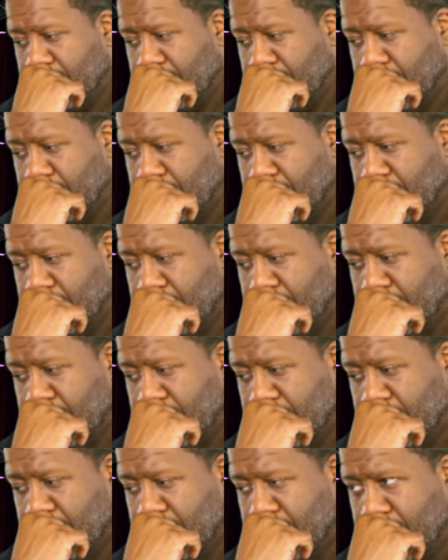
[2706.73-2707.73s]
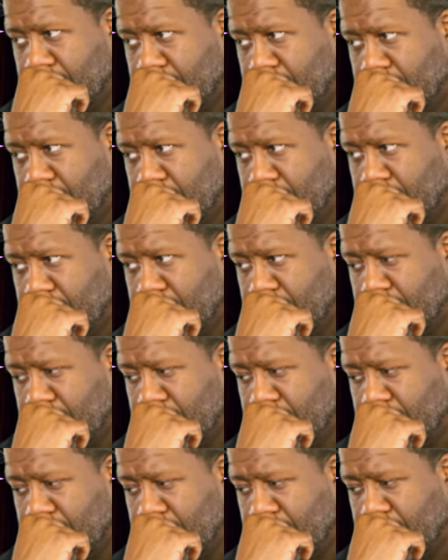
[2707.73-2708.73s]

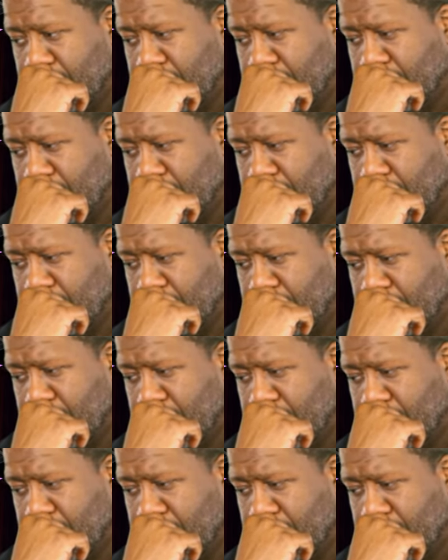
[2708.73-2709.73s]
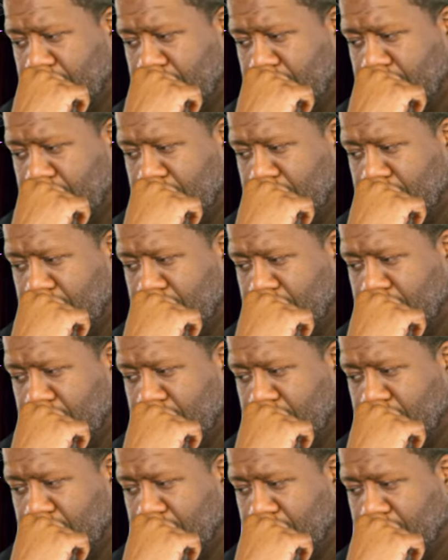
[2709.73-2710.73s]

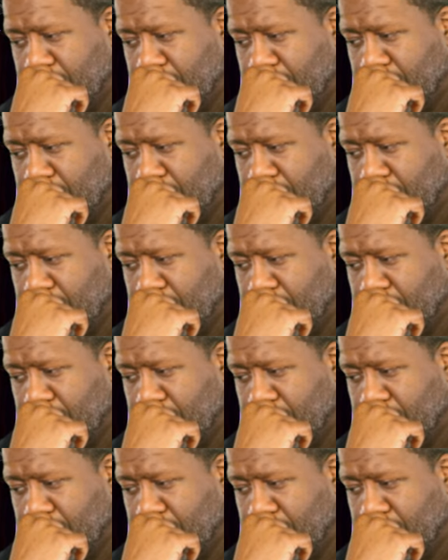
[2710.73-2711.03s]
No one is speaking in this clip.